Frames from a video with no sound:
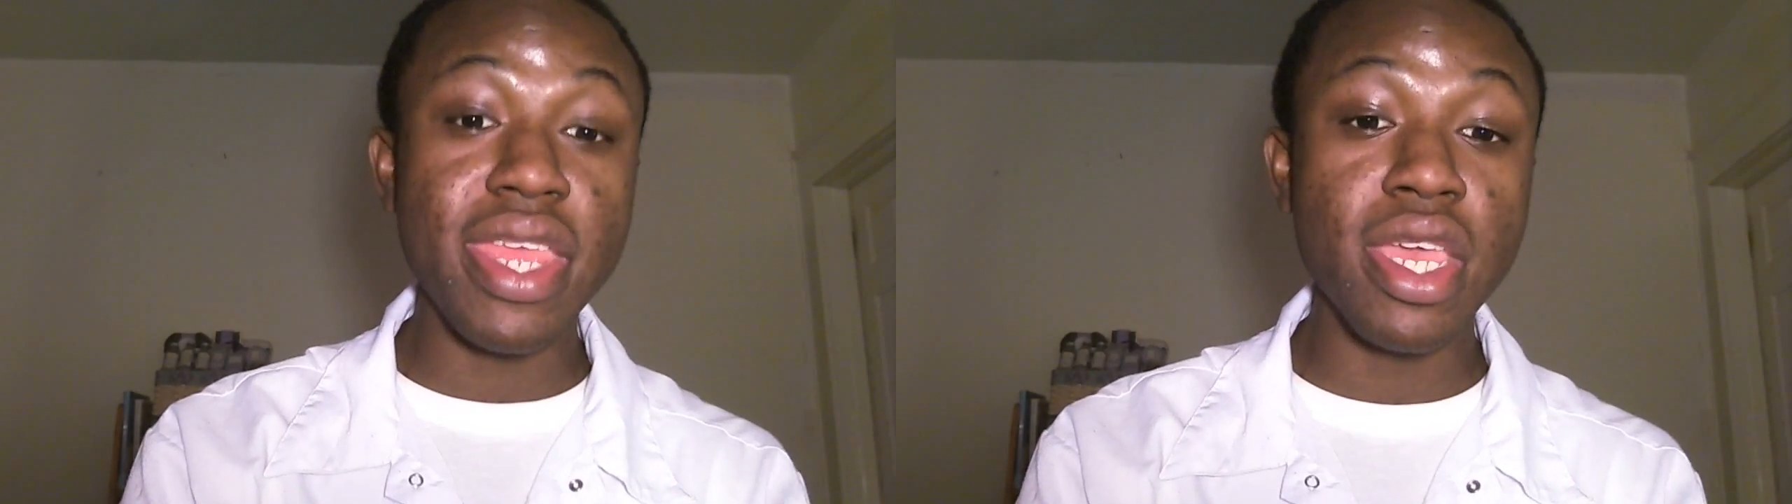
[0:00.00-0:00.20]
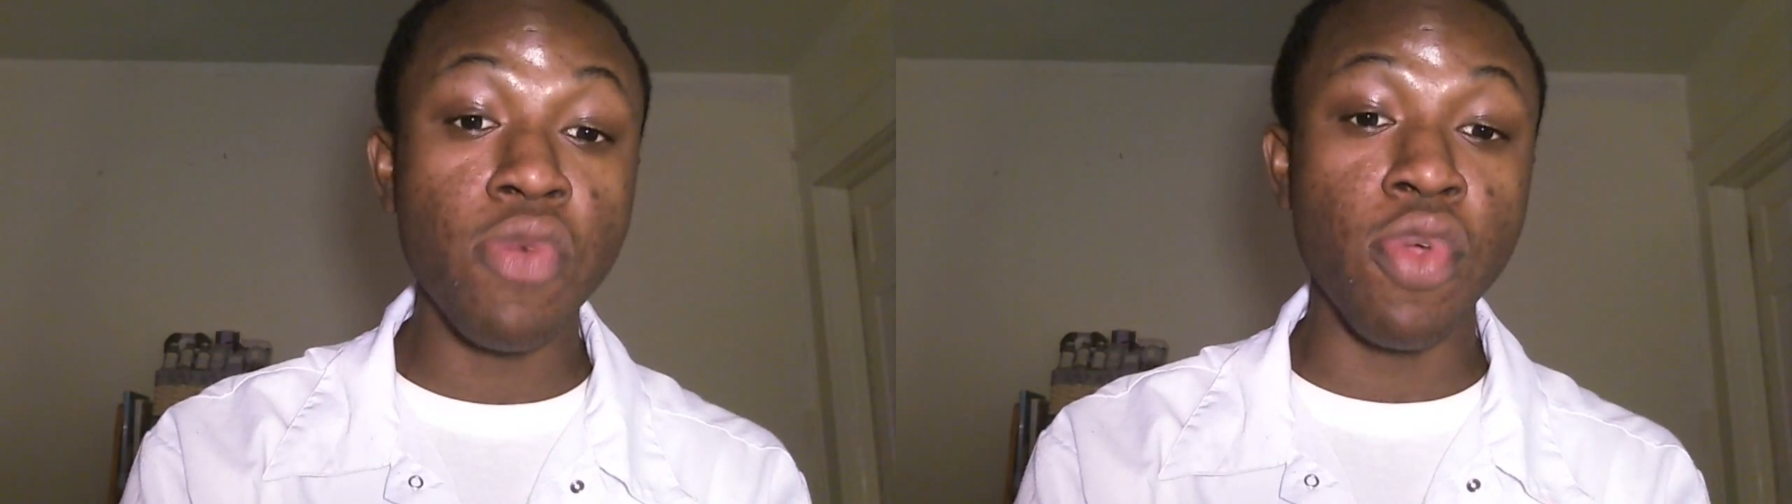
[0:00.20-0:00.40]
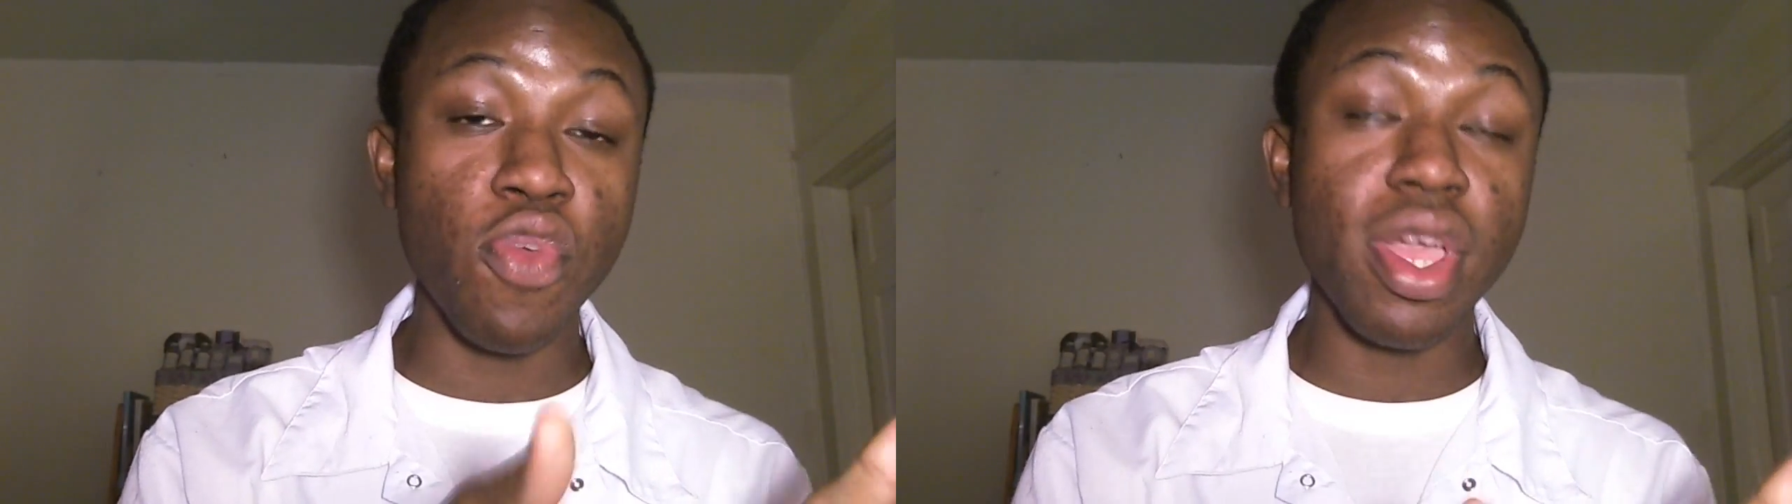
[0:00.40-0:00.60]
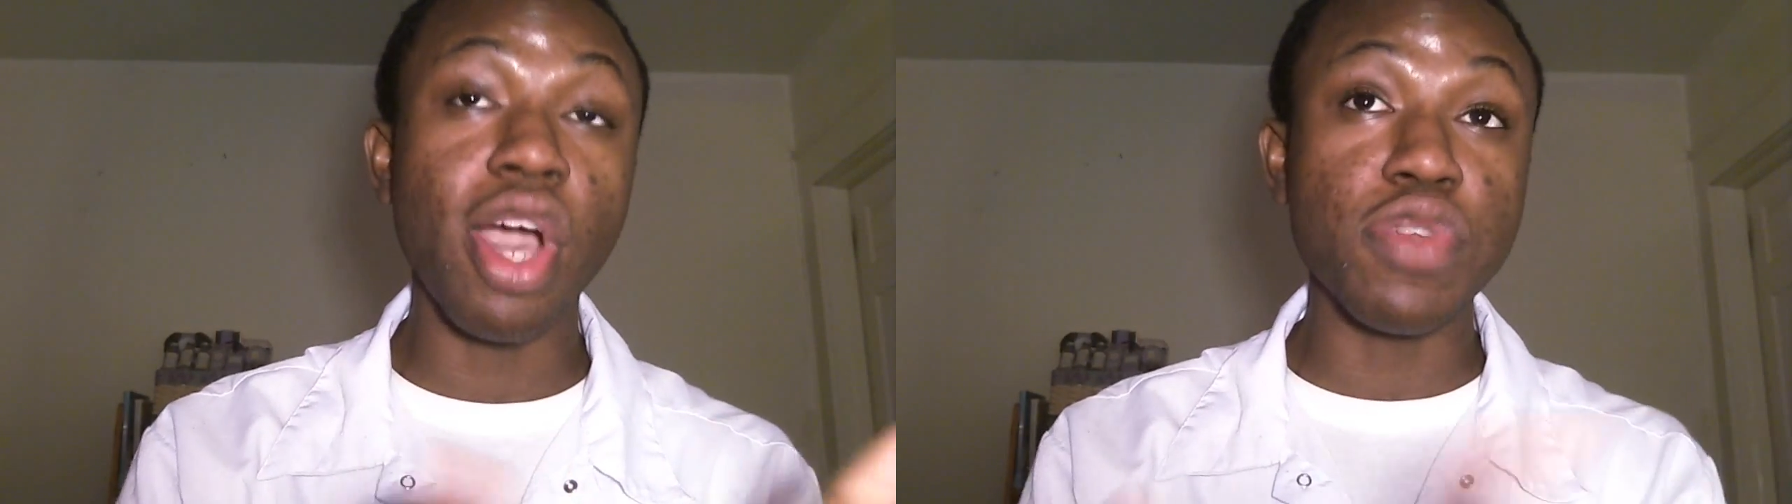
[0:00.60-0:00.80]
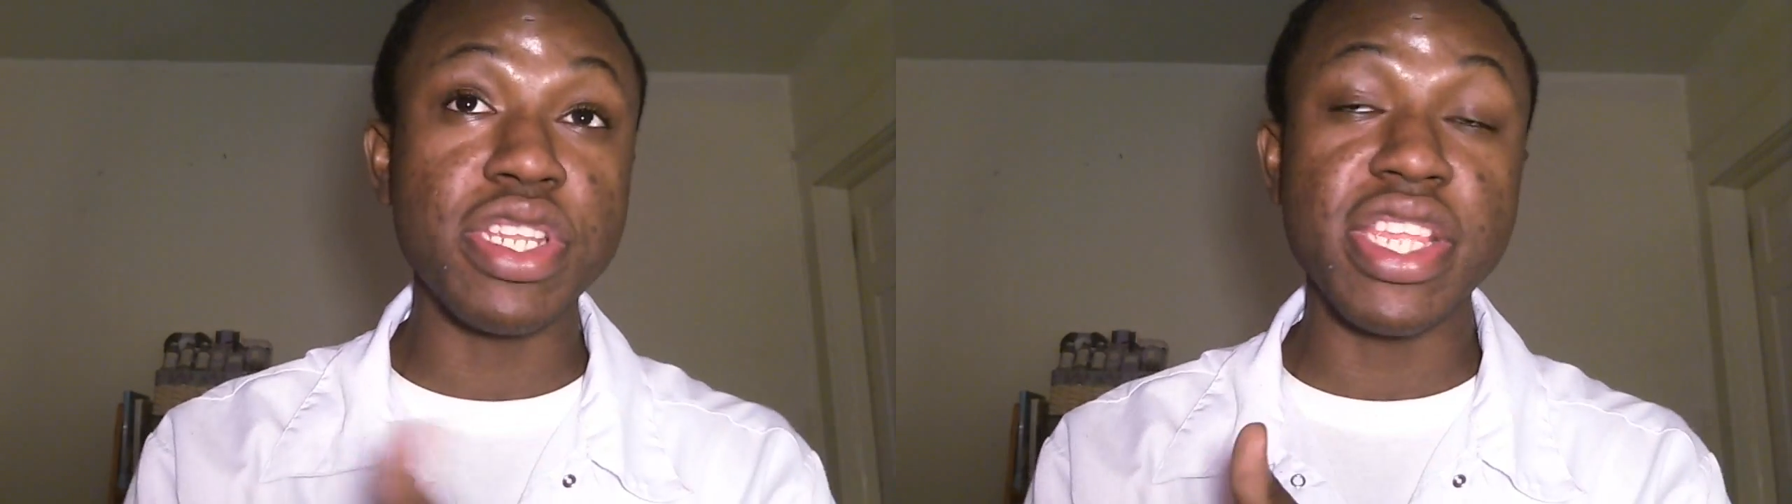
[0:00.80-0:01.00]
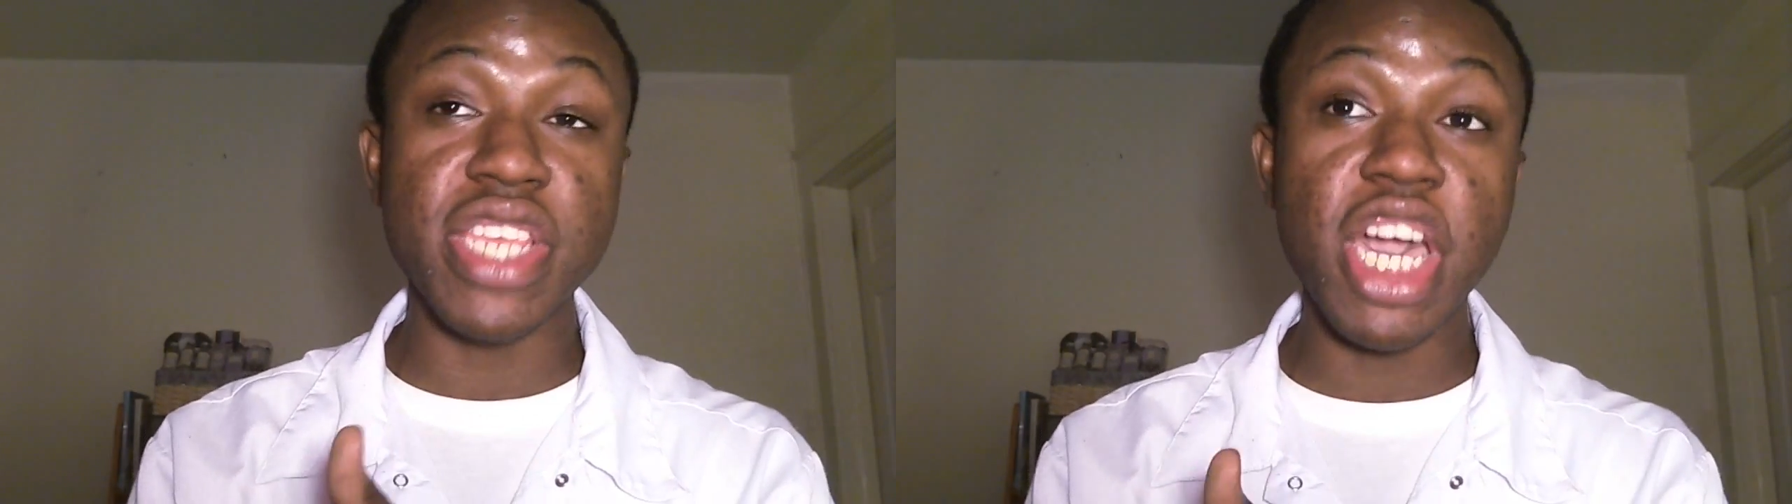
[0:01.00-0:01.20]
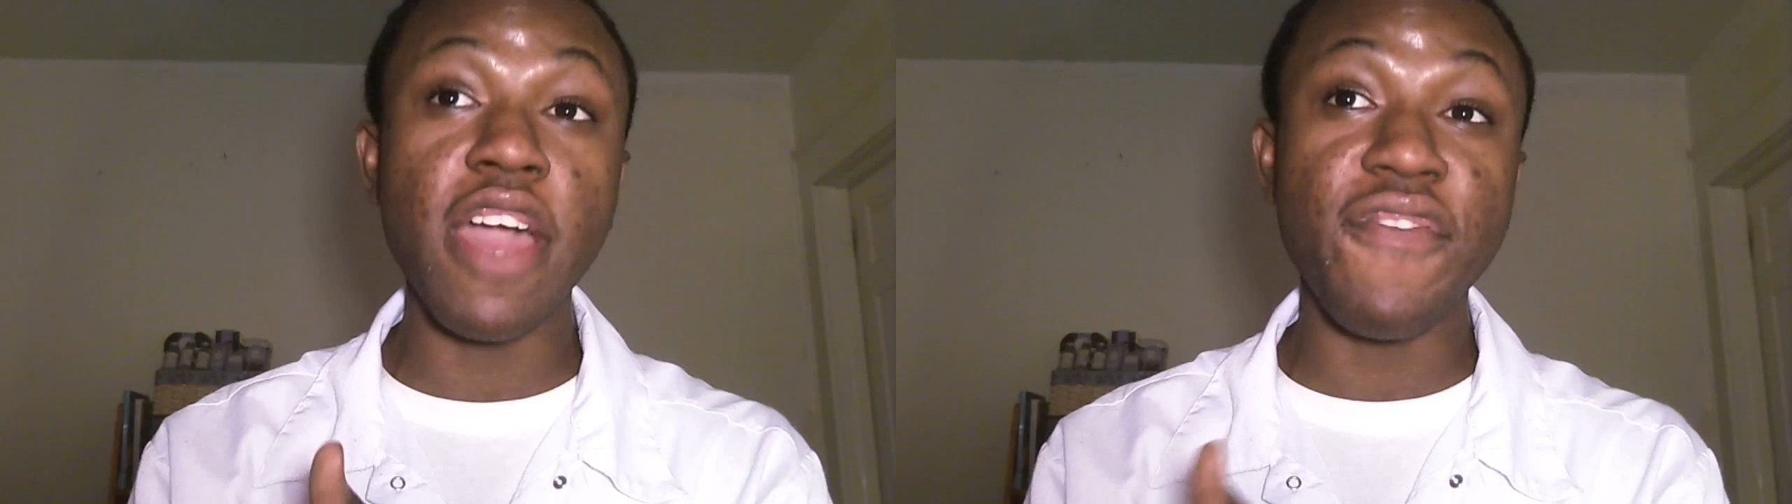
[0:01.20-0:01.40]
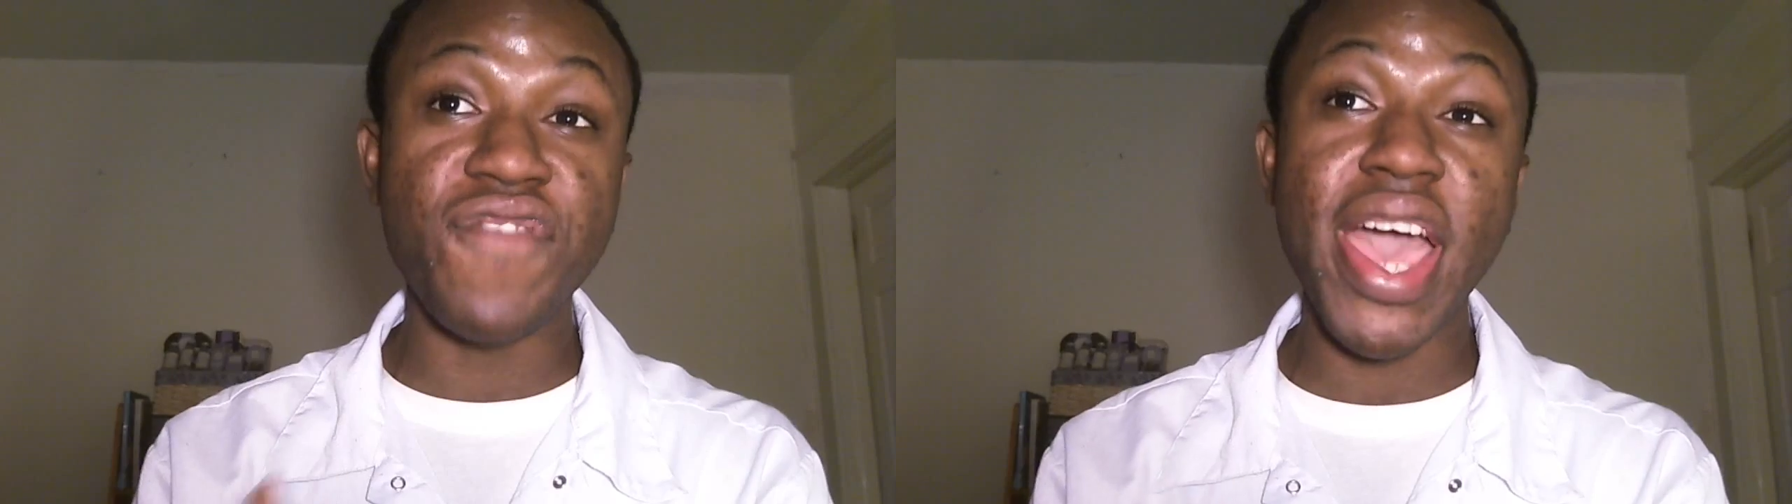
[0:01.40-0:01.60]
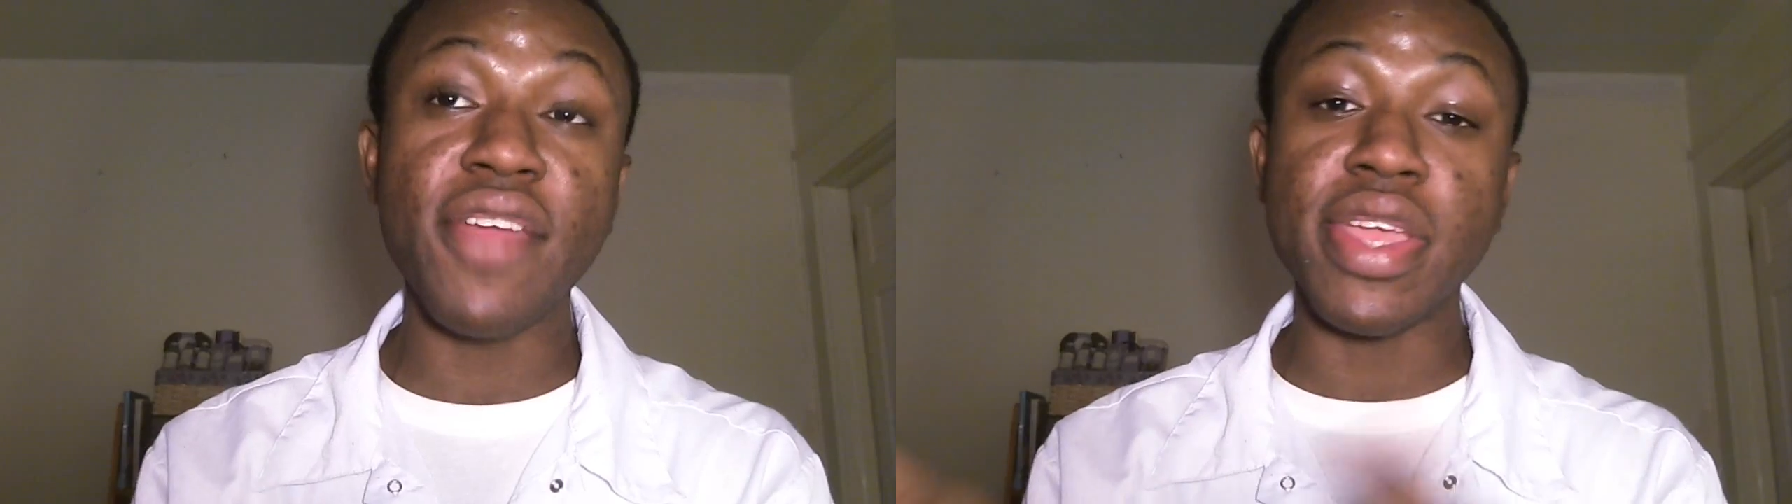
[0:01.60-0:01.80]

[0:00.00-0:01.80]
here with Rick holding this gun firing,